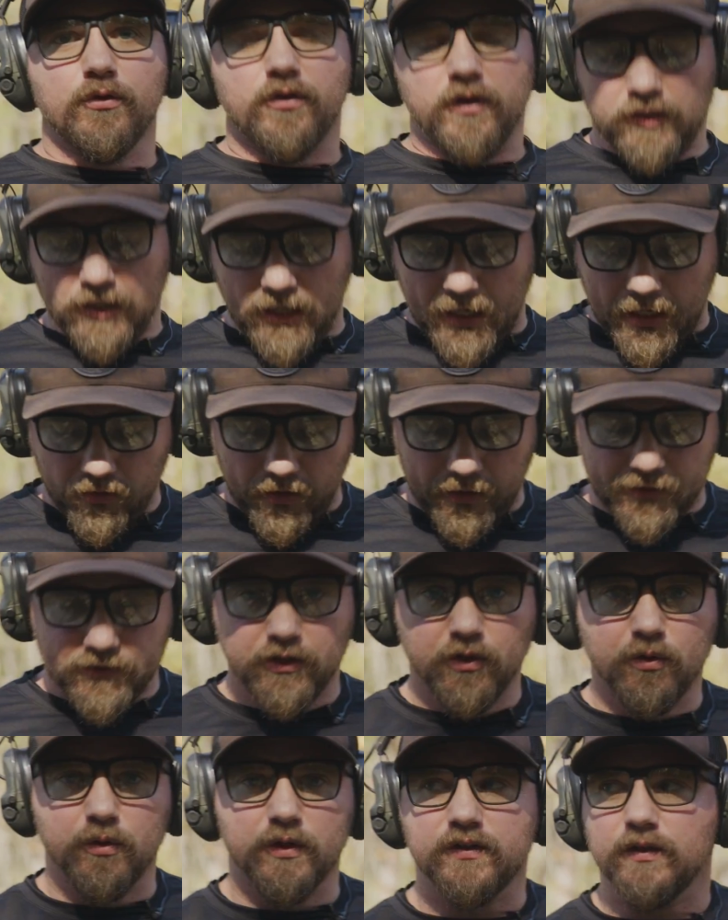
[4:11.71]
other thing to highlight
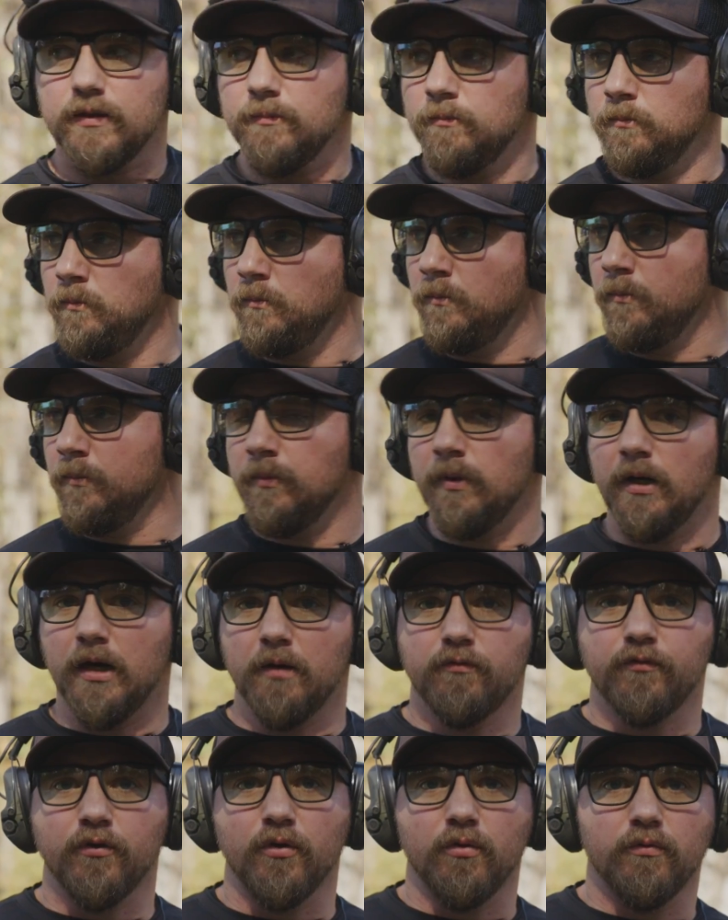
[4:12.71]
too is
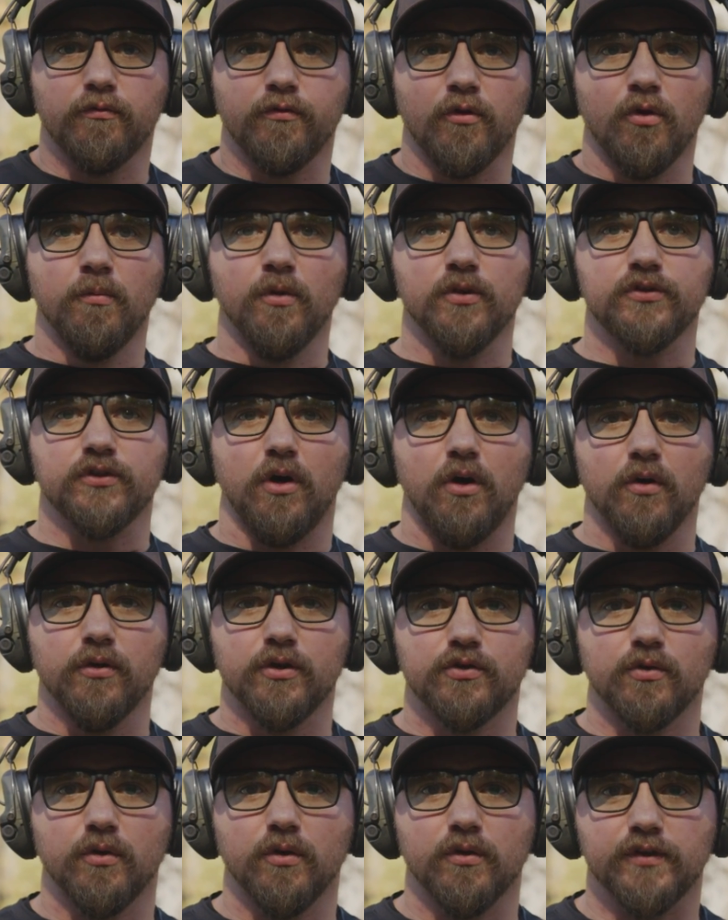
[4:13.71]
for almost all
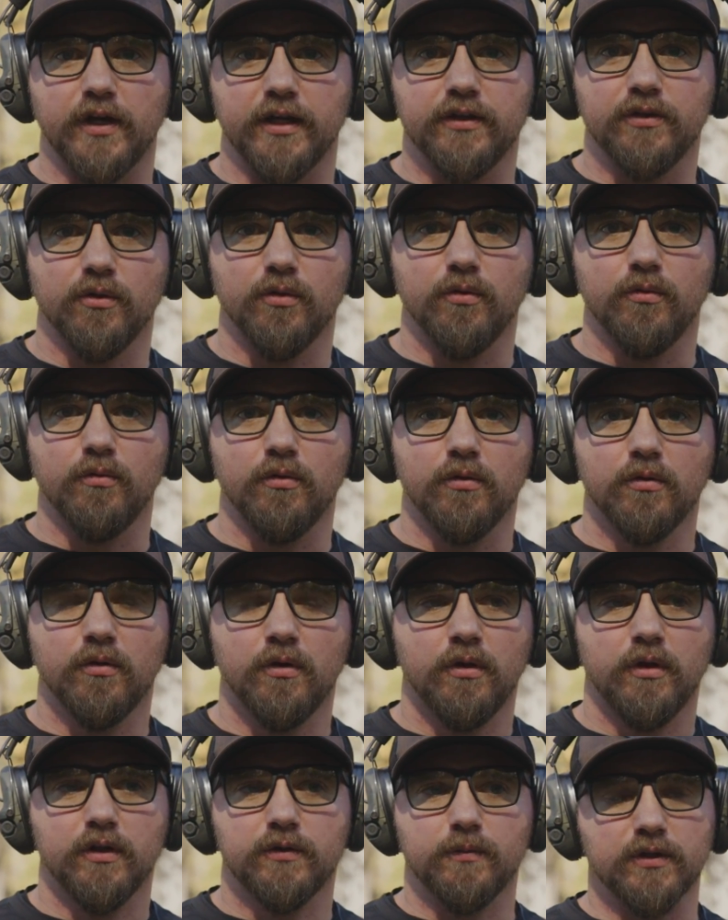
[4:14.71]
the drills I do,
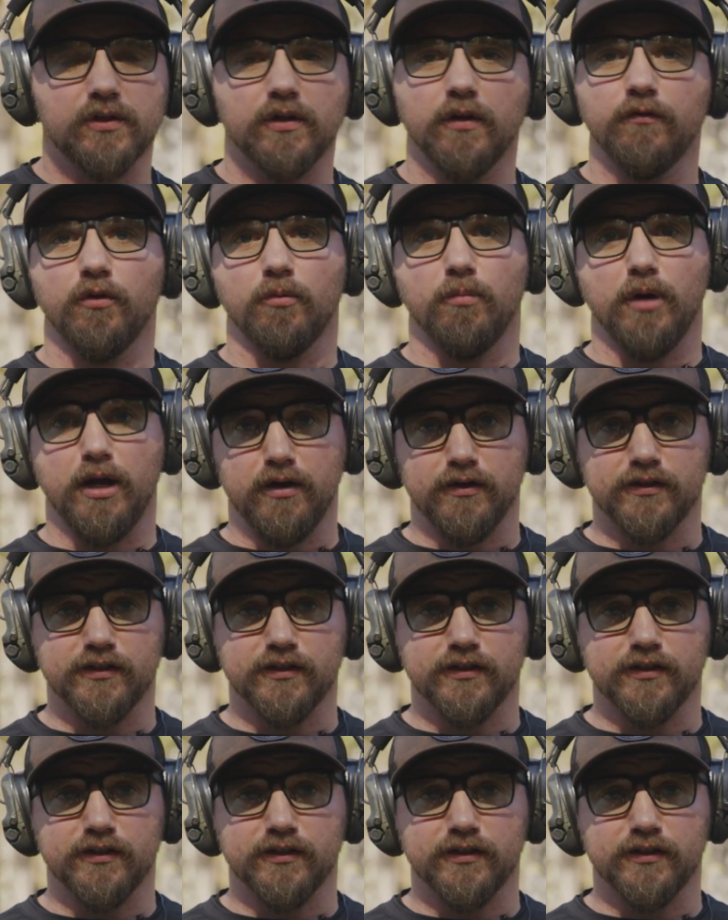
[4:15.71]
especially if you're by